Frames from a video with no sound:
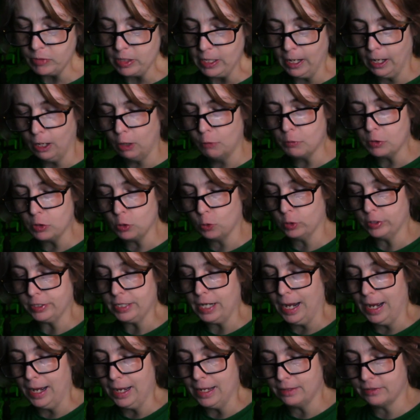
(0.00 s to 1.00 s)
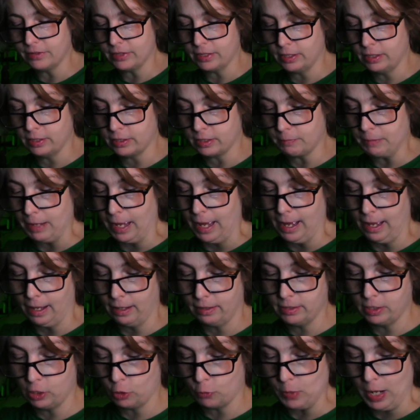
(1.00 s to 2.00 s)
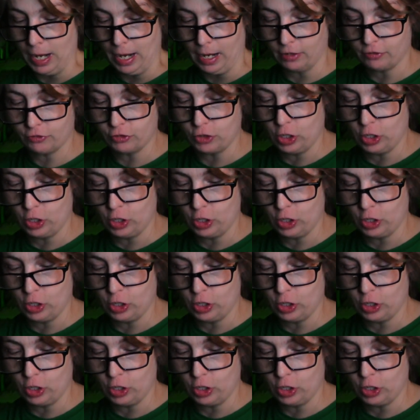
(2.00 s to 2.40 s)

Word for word: Elpenor ties in the past, near past